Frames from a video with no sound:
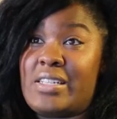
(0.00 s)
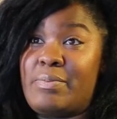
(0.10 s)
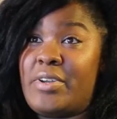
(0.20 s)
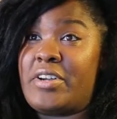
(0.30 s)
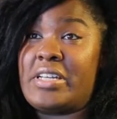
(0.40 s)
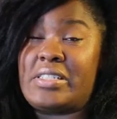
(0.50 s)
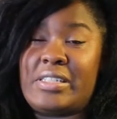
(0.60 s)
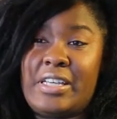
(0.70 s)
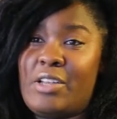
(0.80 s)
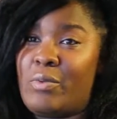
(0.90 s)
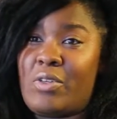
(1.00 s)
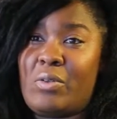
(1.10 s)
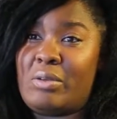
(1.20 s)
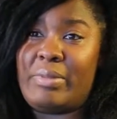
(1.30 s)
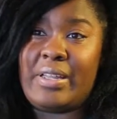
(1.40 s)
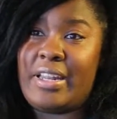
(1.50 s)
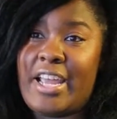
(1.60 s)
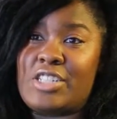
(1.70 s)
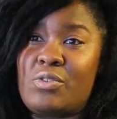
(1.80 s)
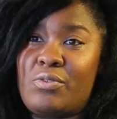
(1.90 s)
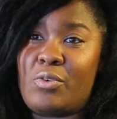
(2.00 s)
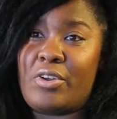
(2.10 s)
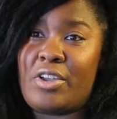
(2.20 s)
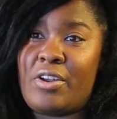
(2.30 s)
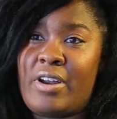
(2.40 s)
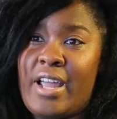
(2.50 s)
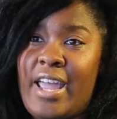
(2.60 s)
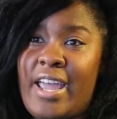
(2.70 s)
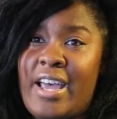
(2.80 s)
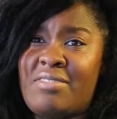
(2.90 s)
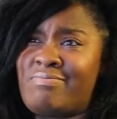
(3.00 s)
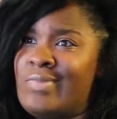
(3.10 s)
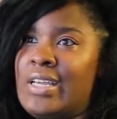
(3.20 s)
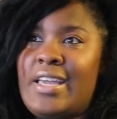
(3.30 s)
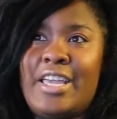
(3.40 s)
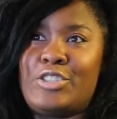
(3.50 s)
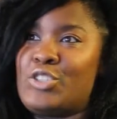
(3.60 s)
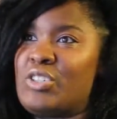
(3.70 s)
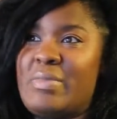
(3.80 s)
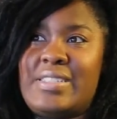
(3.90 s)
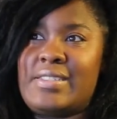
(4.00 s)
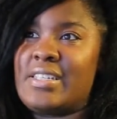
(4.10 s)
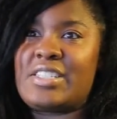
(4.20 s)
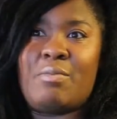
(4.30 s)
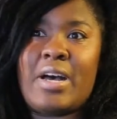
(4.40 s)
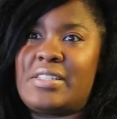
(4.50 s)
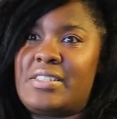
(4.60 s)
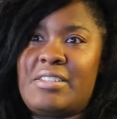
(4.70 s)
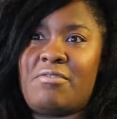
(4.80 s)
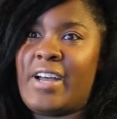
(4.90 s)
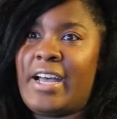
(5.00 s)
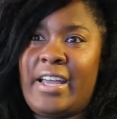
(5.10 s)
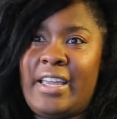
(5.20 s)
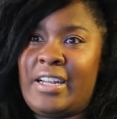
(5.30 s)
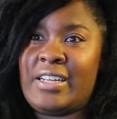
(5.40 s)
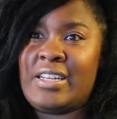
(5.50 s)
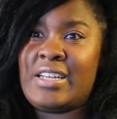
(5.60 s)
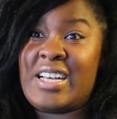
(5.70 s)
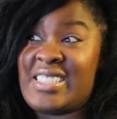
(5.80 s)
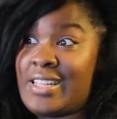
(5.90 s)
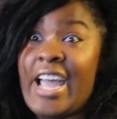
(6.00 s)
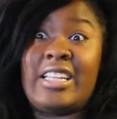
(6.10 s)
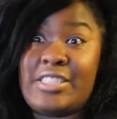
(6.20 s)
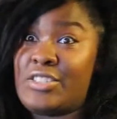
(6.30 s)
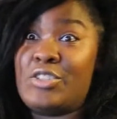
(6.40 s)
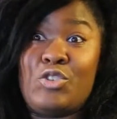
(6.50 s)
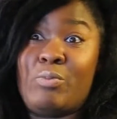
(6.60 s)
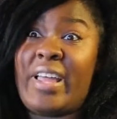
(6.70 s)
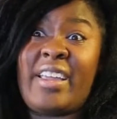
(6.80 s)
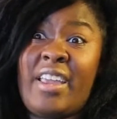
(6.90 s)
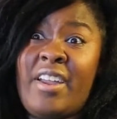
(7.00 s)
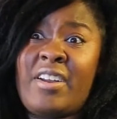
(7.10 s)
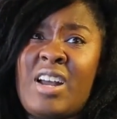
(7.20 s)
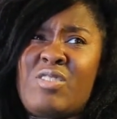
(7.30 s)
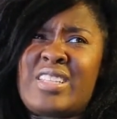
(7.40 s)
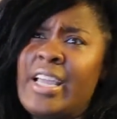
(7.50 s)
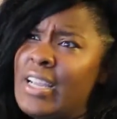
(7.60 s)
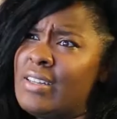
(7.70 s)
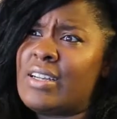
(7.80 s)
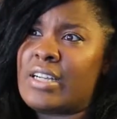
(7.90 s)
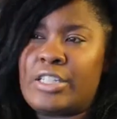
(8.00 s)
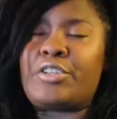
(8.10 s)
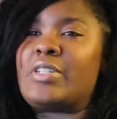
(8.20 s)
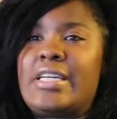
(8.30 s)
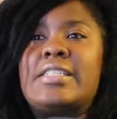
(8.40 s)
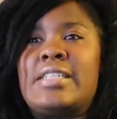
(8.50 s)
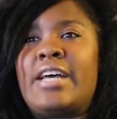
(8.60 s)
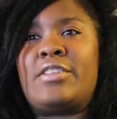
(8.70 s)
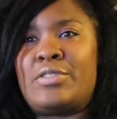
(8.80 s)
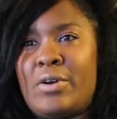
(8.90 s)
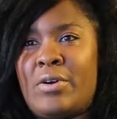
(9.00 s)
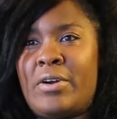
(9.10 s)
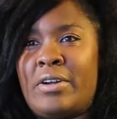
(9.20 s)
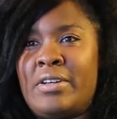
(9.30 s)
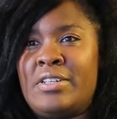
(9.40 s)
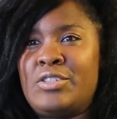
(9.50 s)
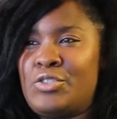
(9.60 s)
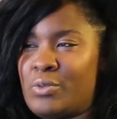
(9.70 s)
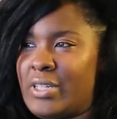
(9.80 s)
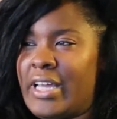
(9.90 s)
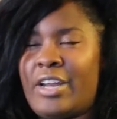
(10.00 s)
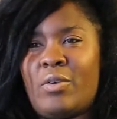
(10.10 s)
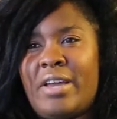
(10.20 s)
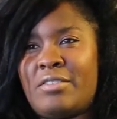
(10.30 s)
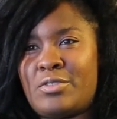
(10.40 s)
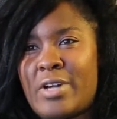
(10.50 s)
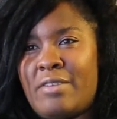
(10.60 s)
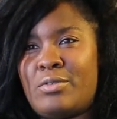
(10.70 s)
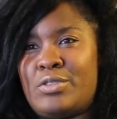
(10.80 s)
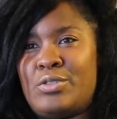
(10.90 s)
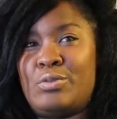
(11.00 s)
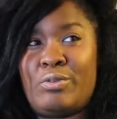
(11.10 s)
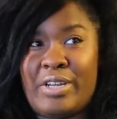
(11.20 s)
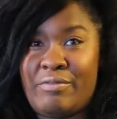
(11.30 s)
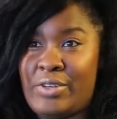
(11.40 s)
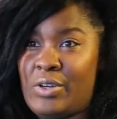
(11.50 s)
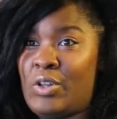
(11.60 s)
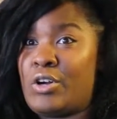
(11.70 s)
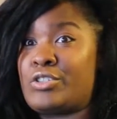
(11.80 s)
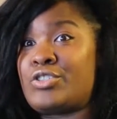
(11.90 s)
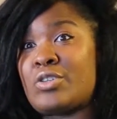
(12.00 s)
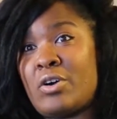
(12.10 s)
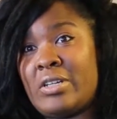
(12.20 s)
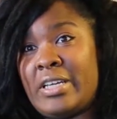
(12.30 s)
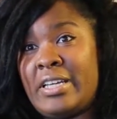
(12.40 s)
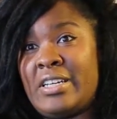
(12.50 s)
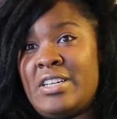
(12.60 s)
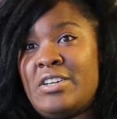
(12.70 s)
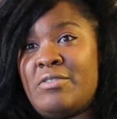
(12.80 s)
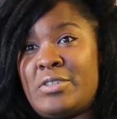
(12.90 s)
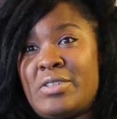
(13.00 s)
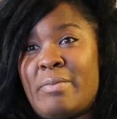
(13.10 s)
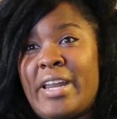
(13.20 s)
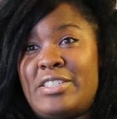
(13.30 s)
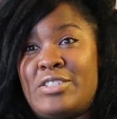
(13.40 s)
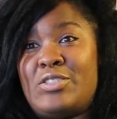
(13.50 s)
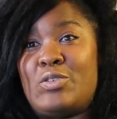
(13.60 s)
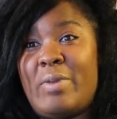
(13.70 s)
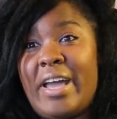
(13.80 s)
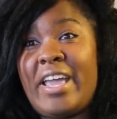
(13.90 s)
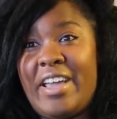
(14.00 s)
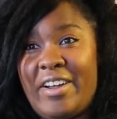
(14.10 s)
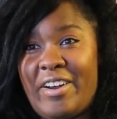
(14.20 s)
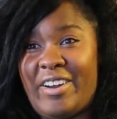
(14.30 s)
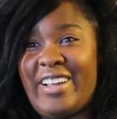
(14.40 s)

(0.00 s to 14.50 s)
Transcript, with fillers: experience again with only being in Asheville for a year and a half. It took me six months to find a stylist to do black hair and I was like, clearly it's not this hard. Surely I don't have to travel to Greenville or Charlotte for somebody to do my hair.